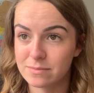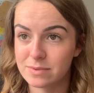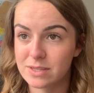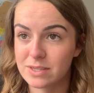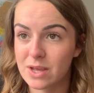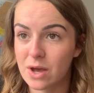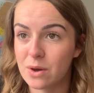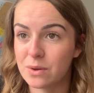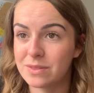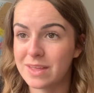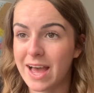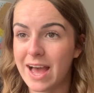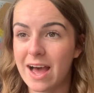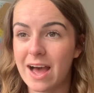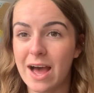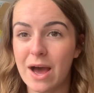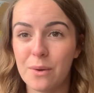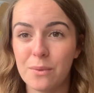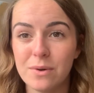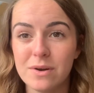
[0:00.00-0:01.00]
So the
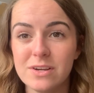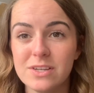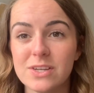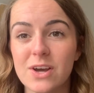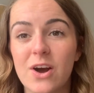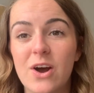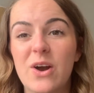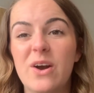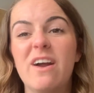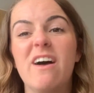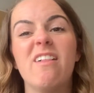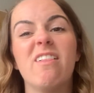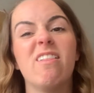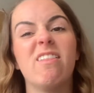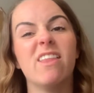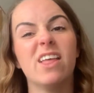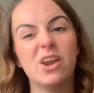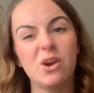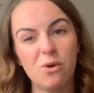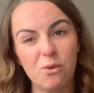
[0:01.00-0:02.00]
hours are a
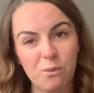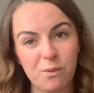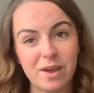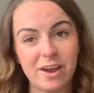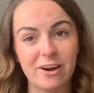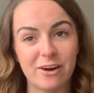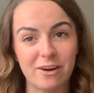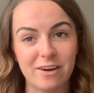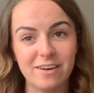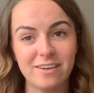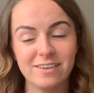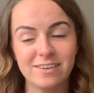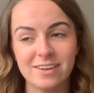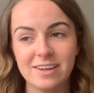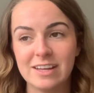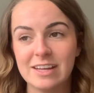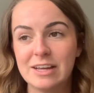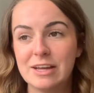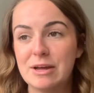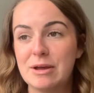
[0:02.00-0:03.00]
little weird,
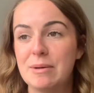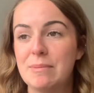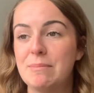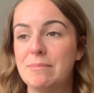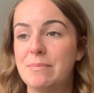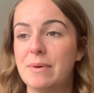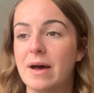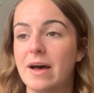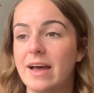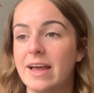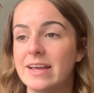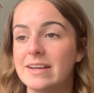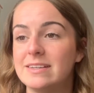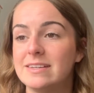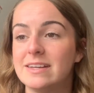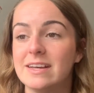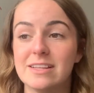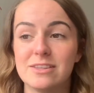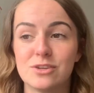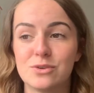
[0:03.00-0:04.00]
but
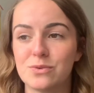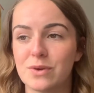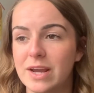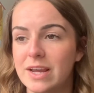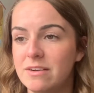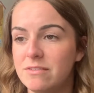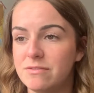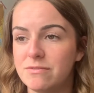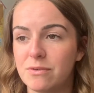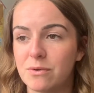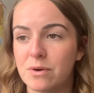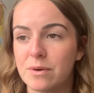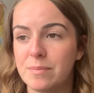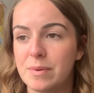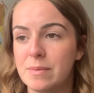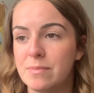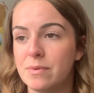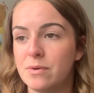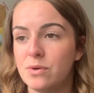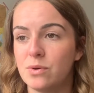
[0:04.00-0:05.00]
it's great for
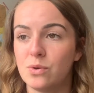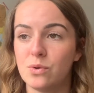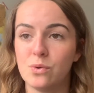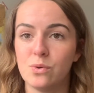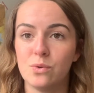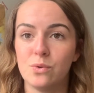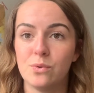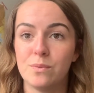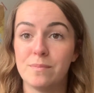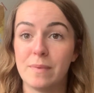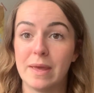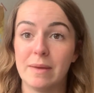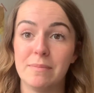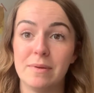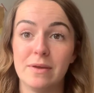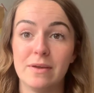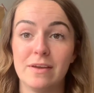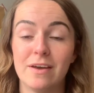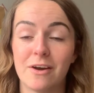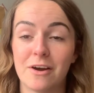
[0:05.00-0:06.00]
people who
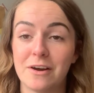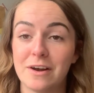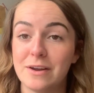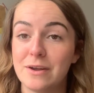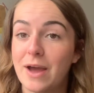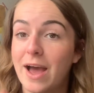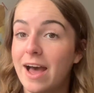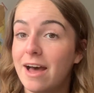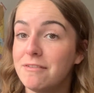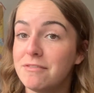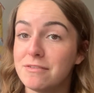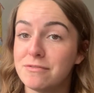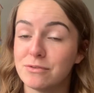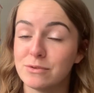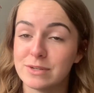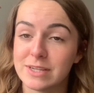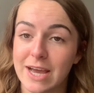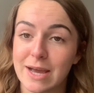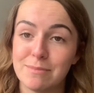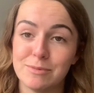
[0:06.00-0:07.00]
maybe already have a
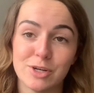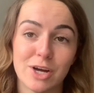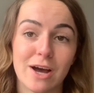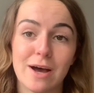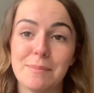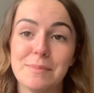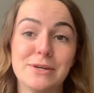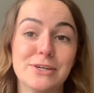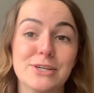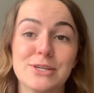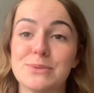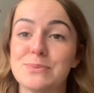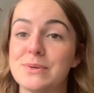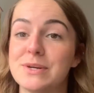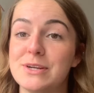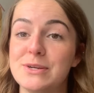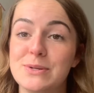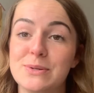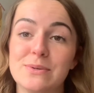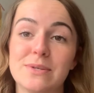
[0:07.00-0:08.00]
full-time job and just want
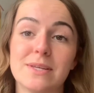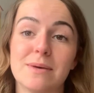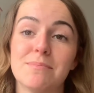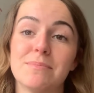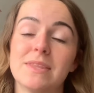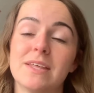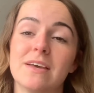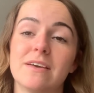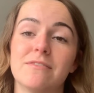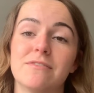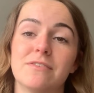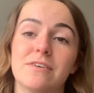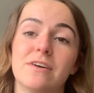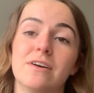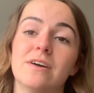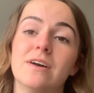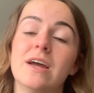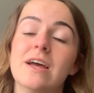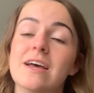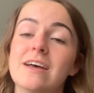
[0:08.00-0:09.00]
to do something
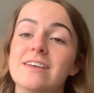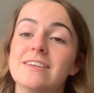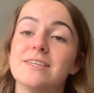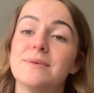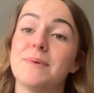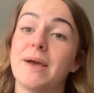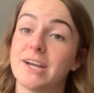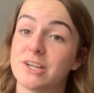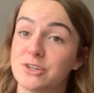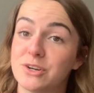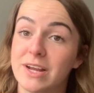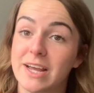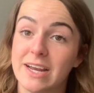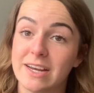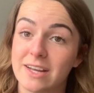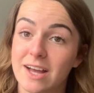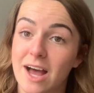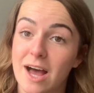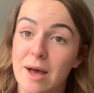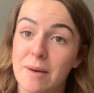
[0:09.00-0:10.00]
for some extra
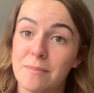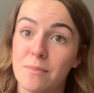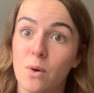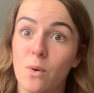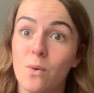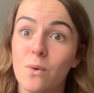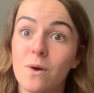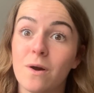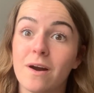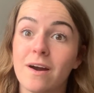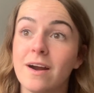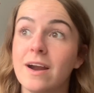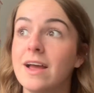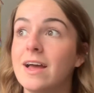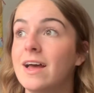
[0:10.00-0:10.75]
income, or